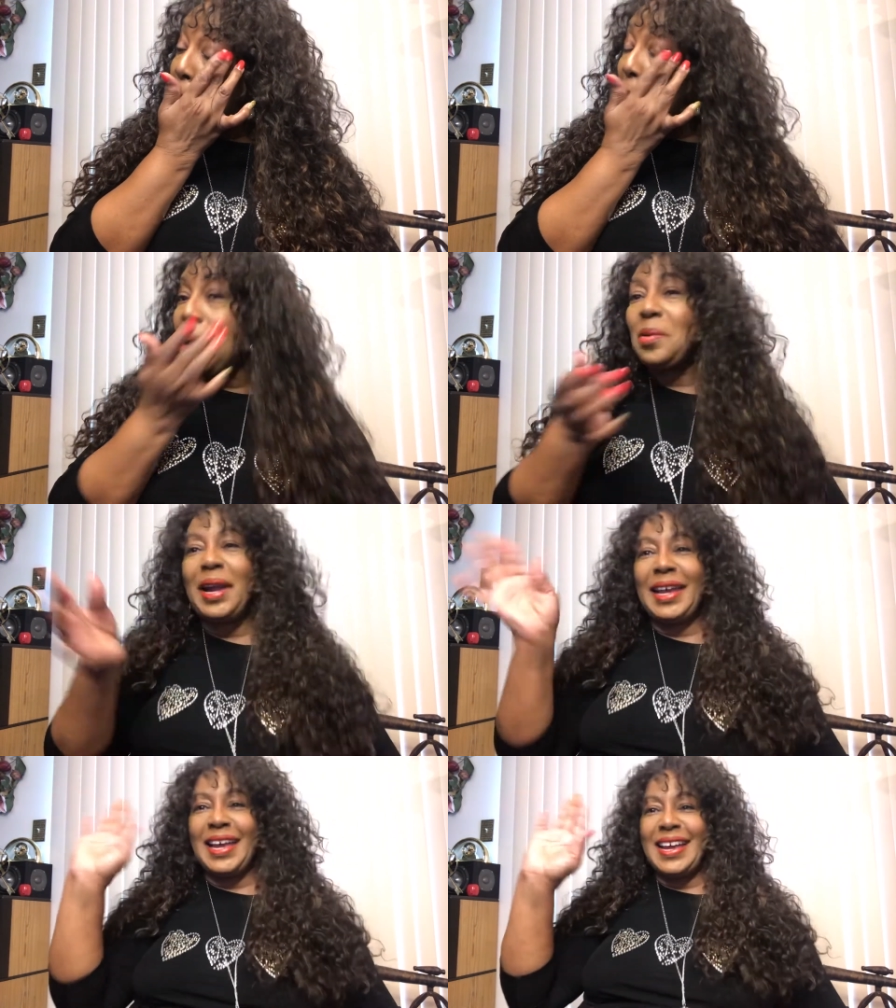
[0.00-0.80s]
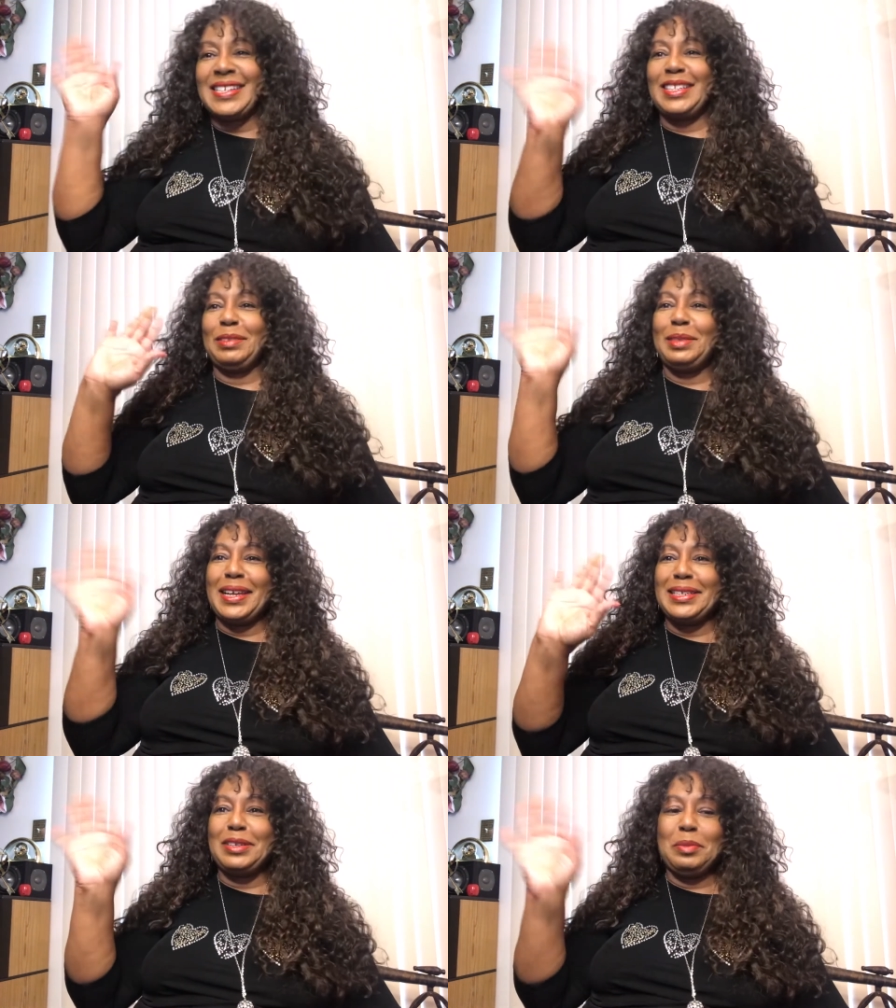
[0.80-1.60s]
All right, guys. So
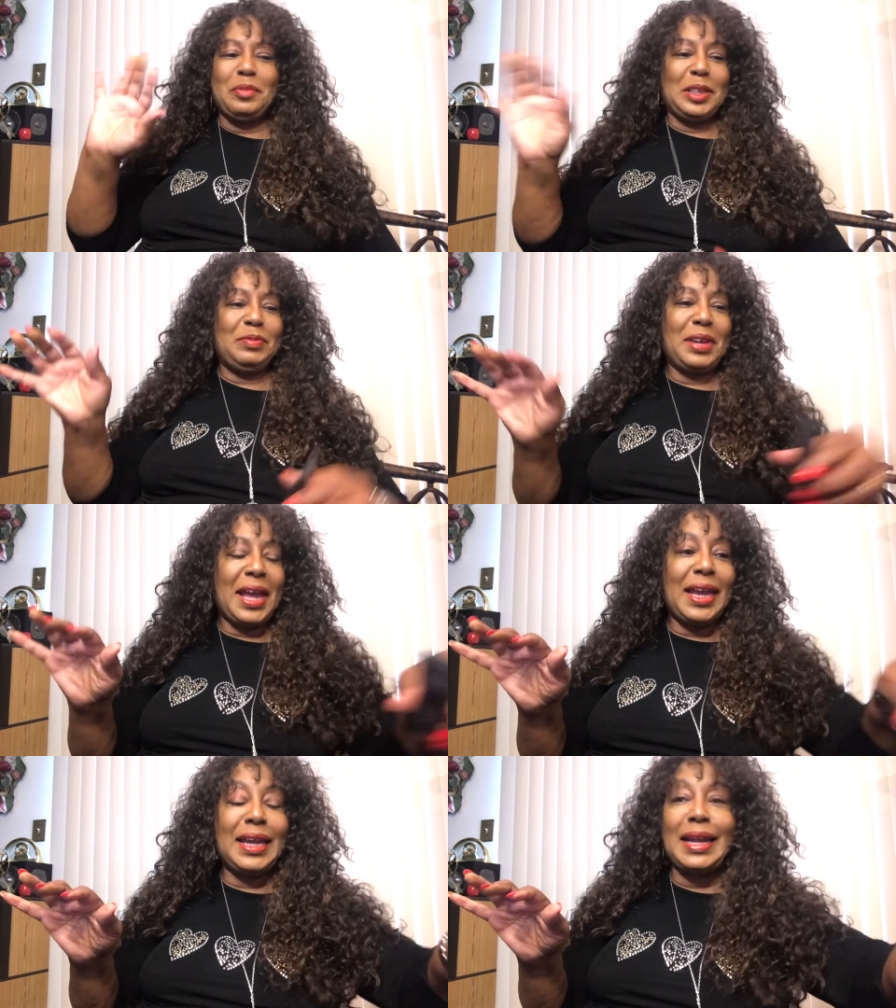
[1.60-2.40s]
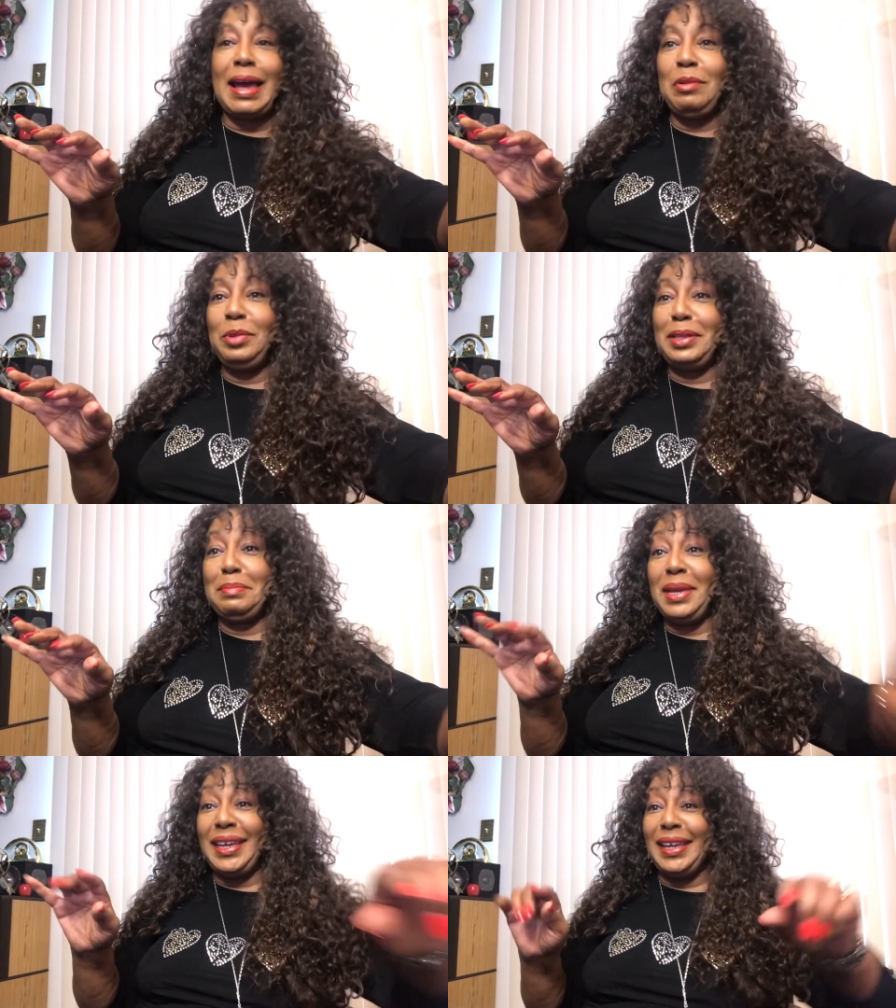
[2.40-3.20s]
thanks so much for hanging out with
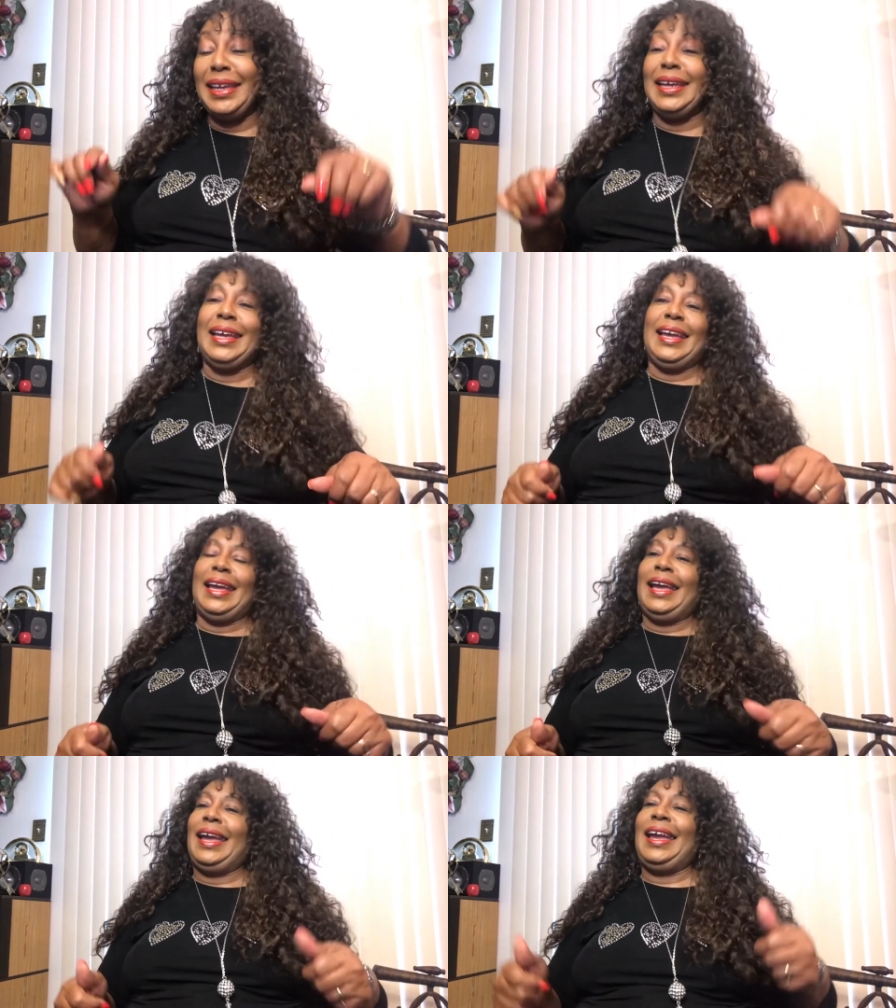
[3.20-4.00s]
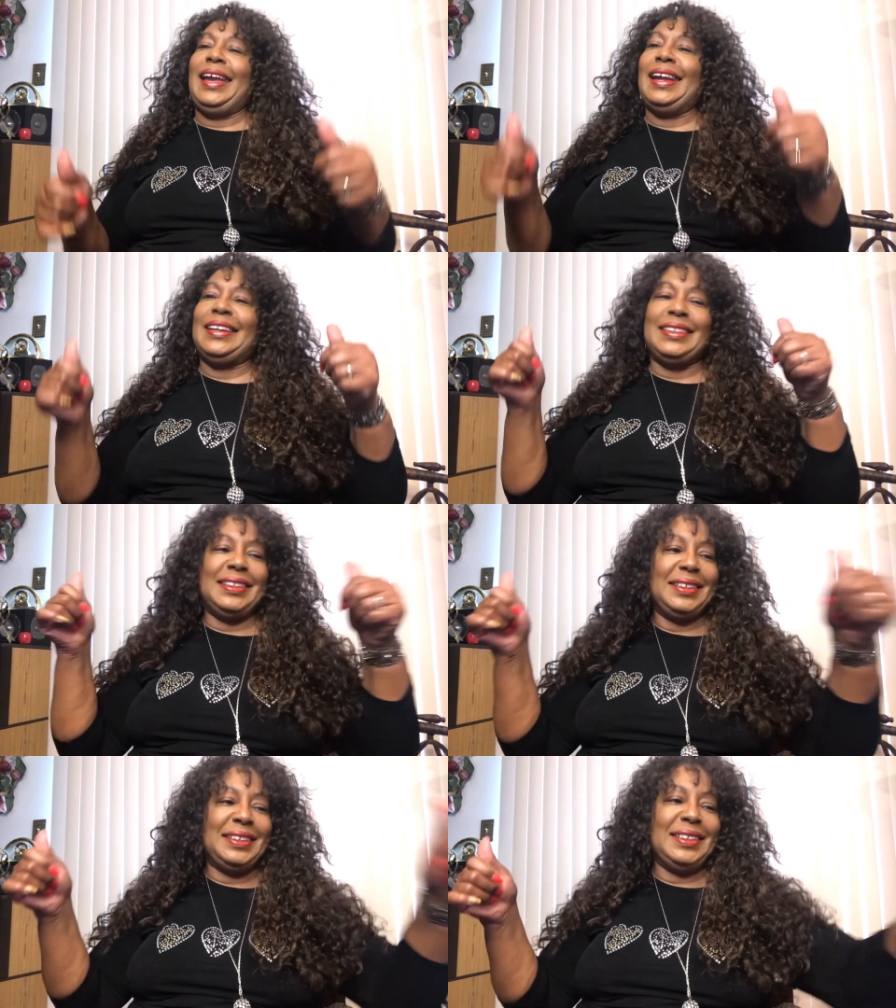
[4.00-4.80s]
me. And
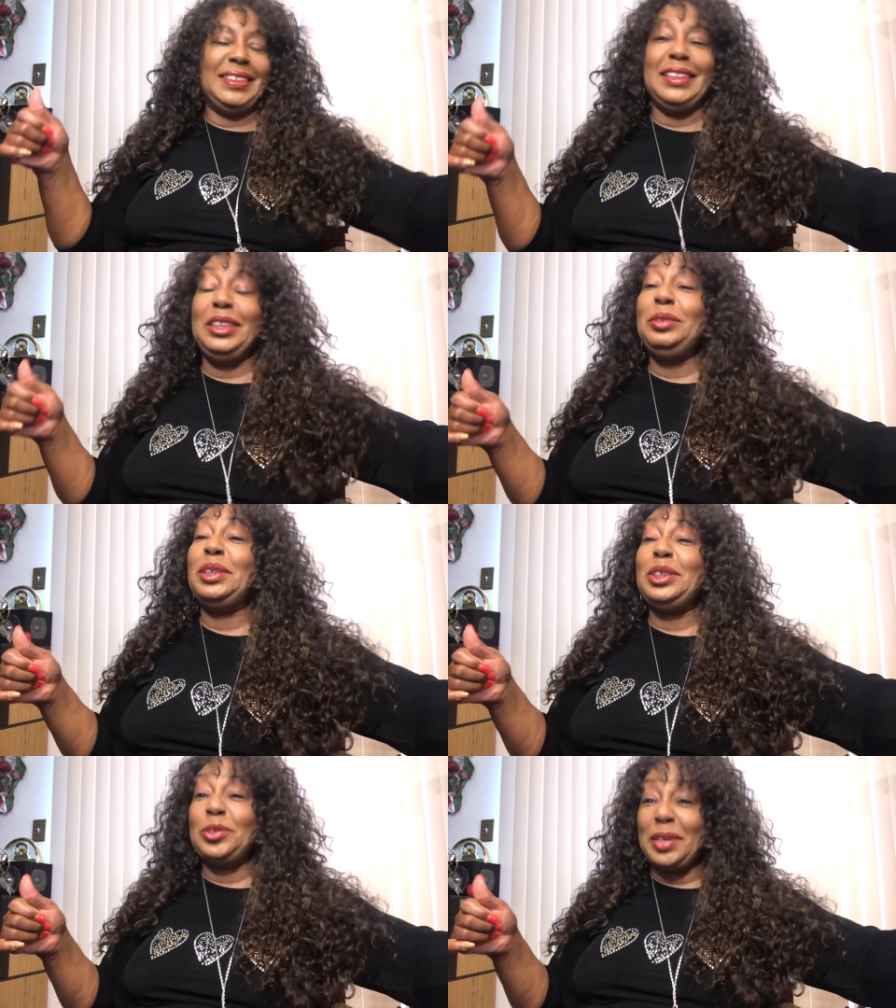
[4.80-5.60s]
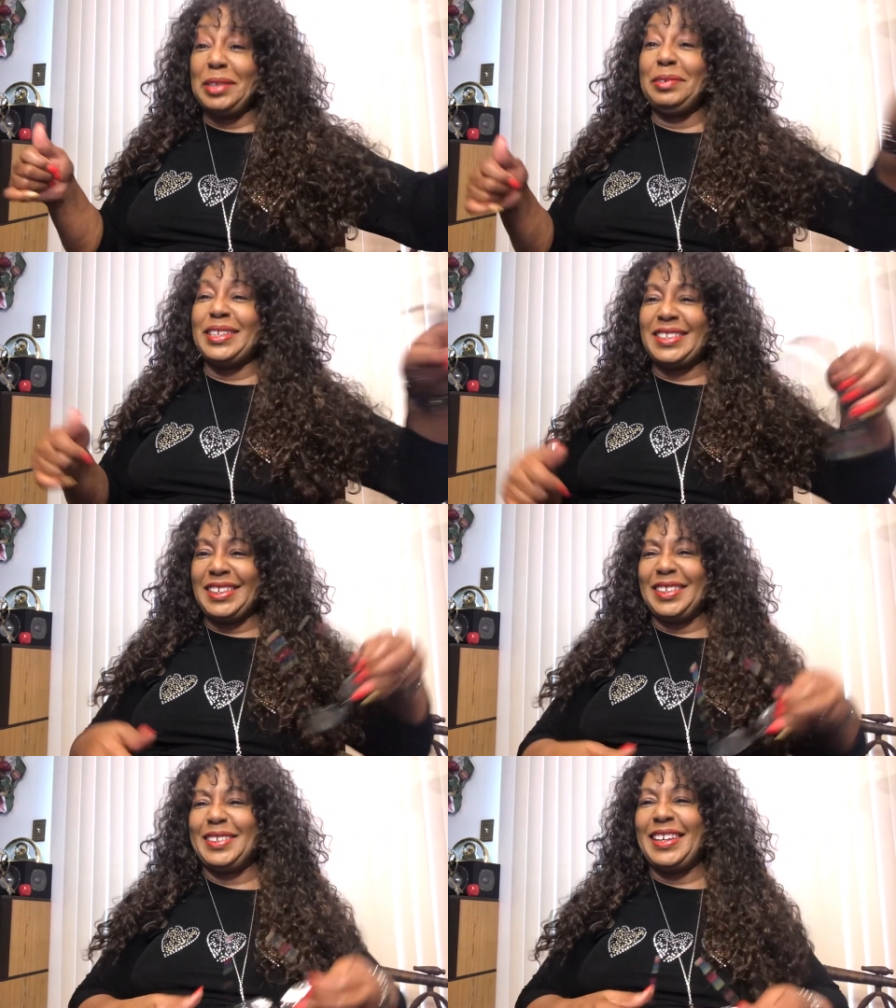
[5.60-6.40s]
uh, you enjoy the rest of
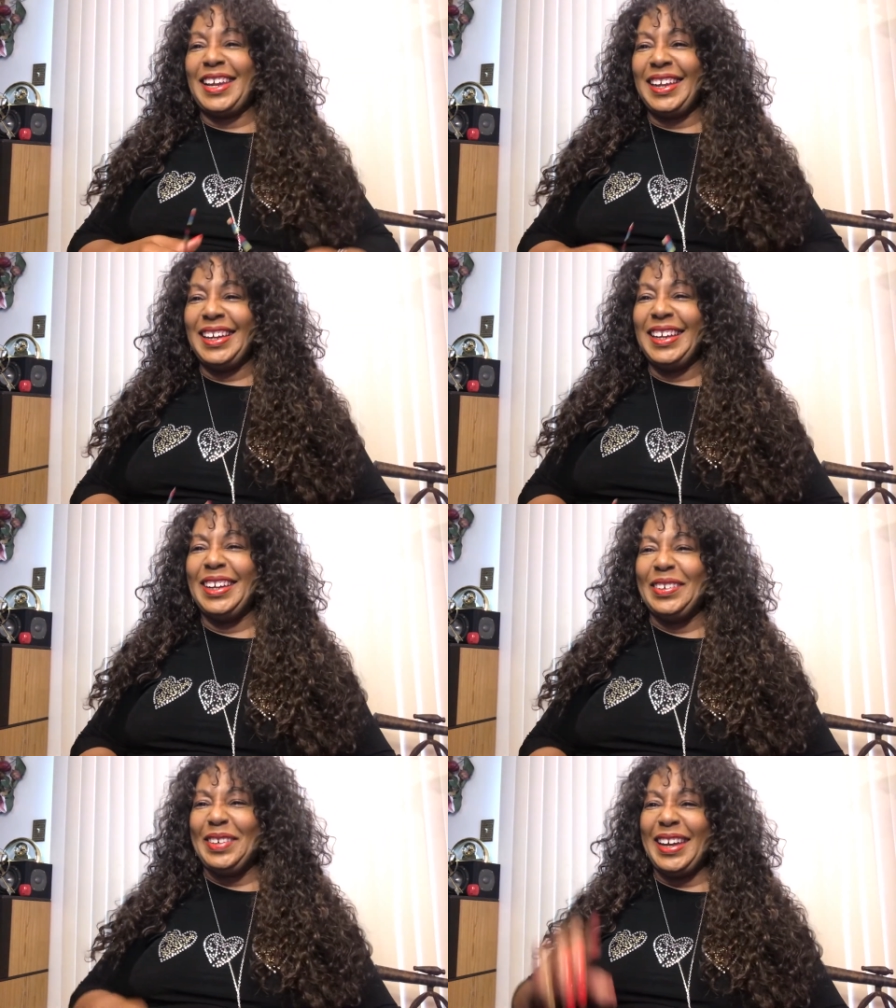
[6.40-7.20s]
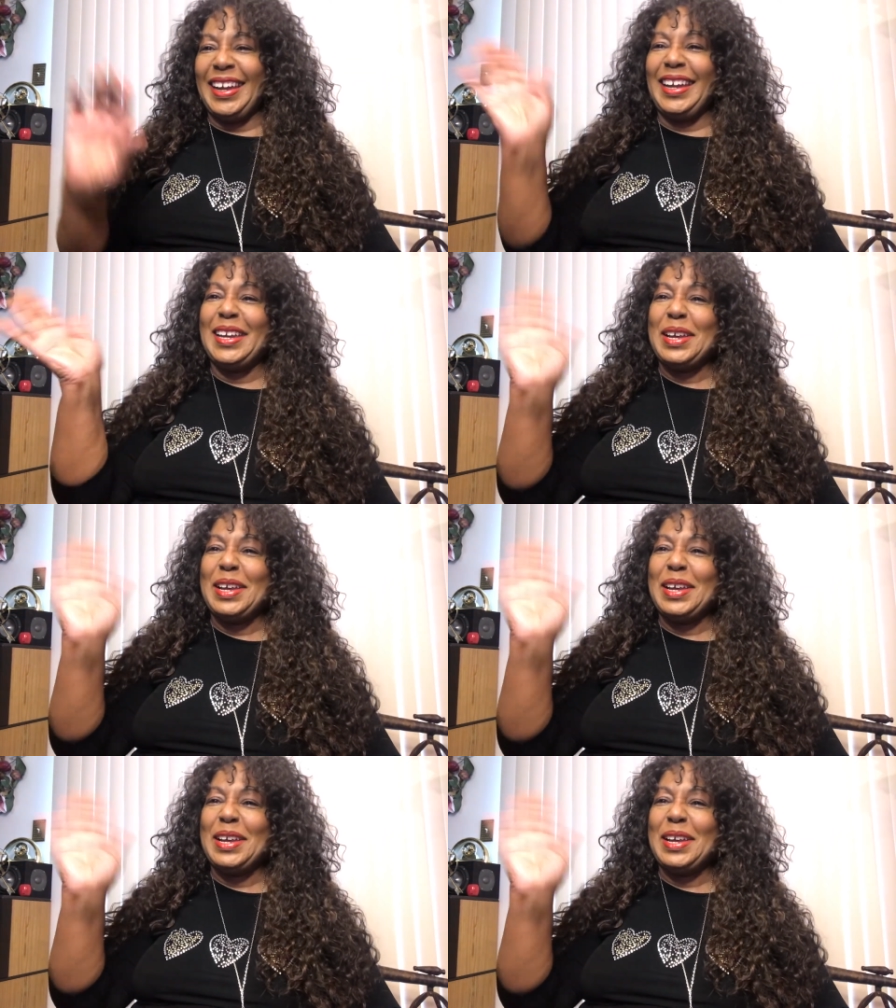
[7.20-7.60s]
your day. Okay?